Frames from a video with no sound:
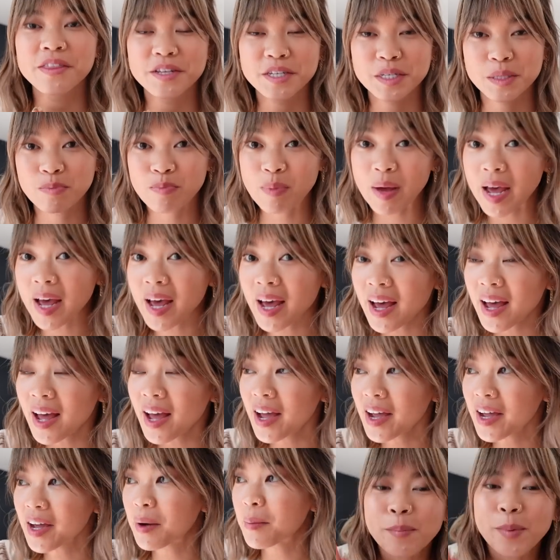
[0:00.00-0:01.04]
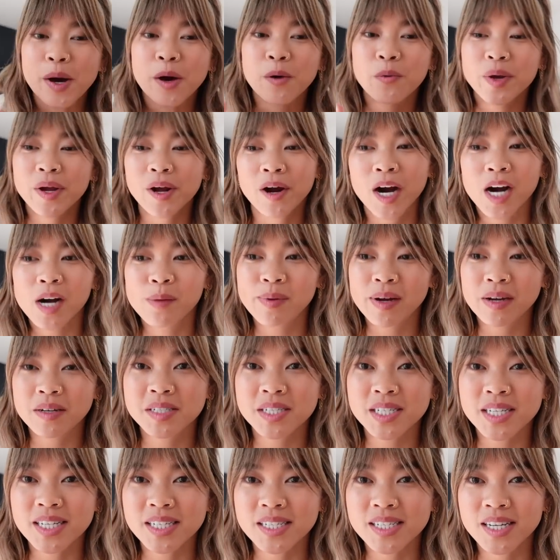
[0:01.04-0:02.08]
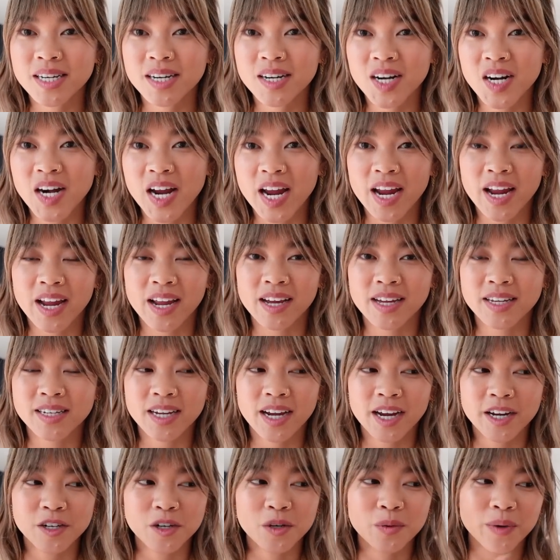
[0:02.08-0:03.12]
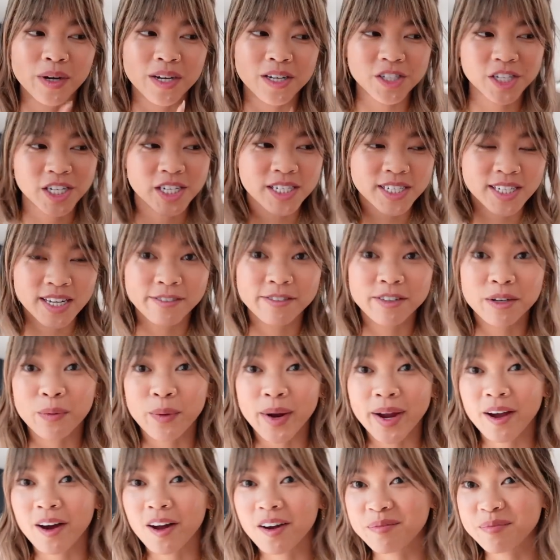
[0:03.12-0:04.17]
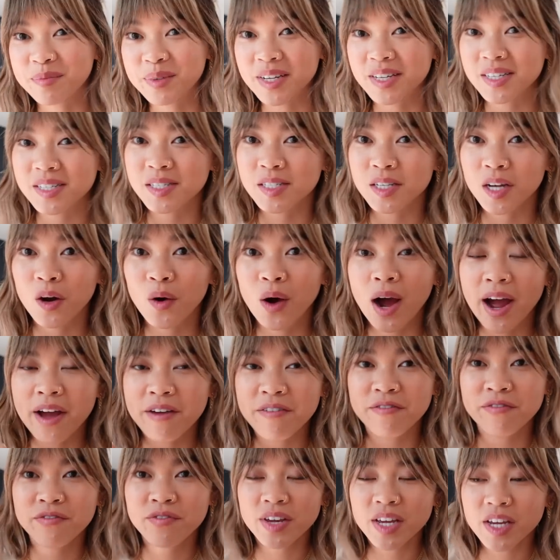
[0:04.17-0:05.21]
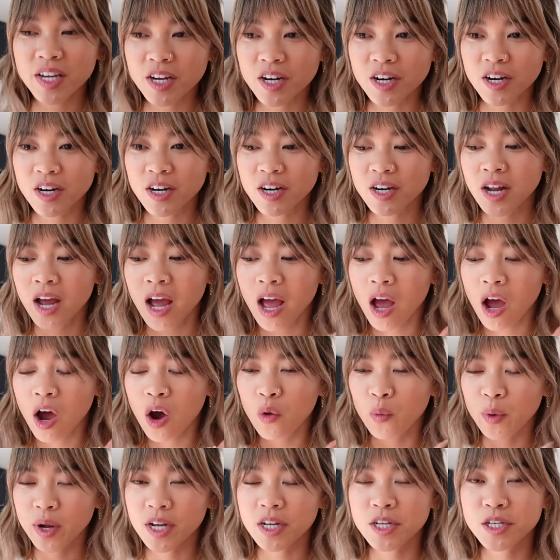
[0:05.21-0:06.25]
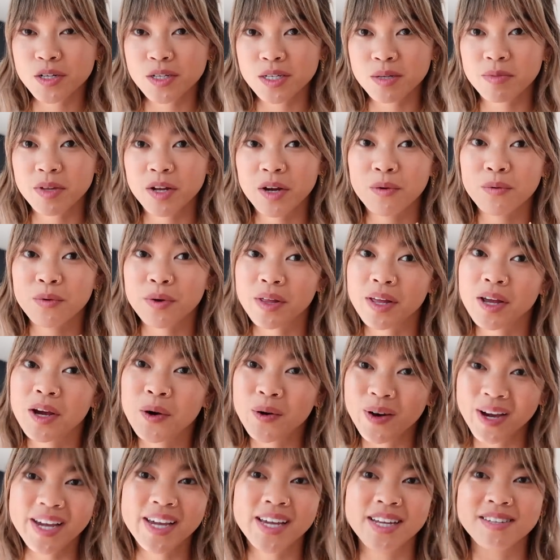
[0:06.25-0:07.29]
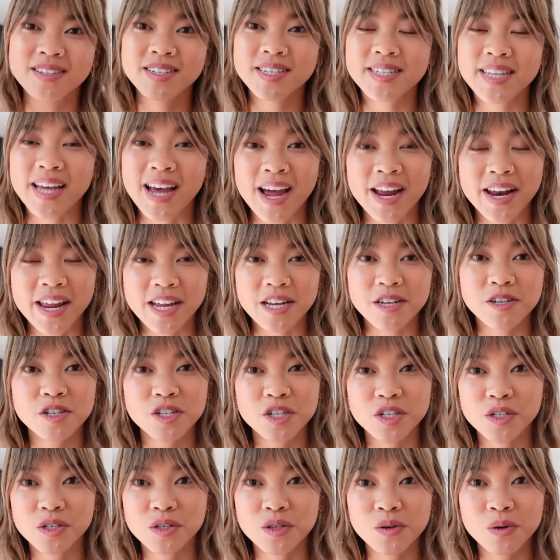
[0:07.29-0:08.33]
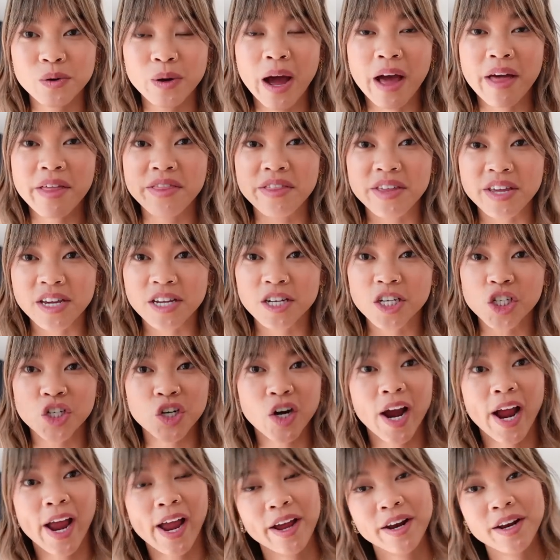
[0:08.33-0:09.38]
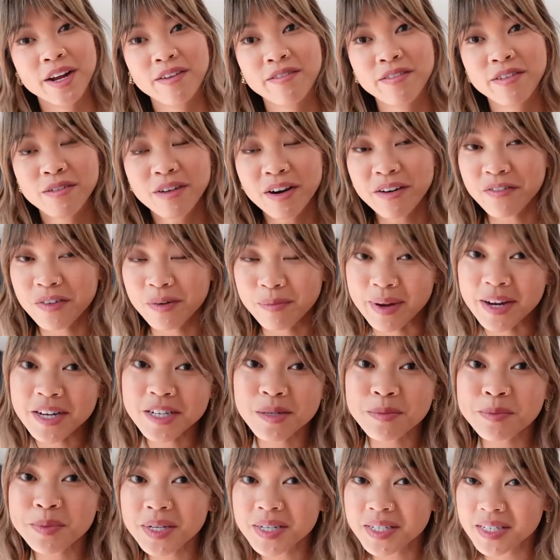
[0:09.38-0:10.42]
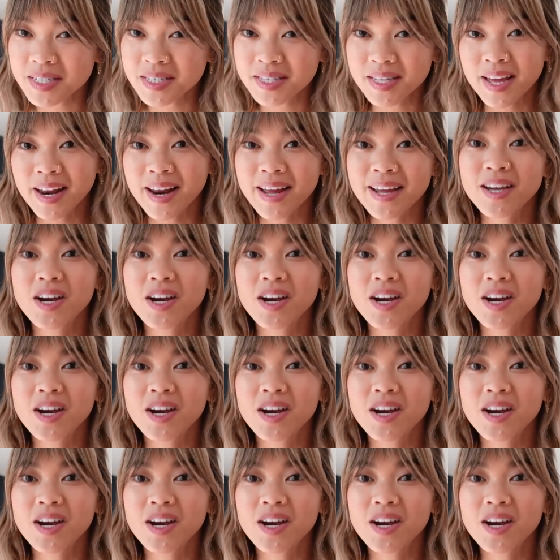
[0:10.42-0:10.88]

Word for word: this bag, but we are about to eat dinner and I don't want Jason to have to wait on me. So I figured we could do something really quick instead and do the try on of the Reformation pieces that I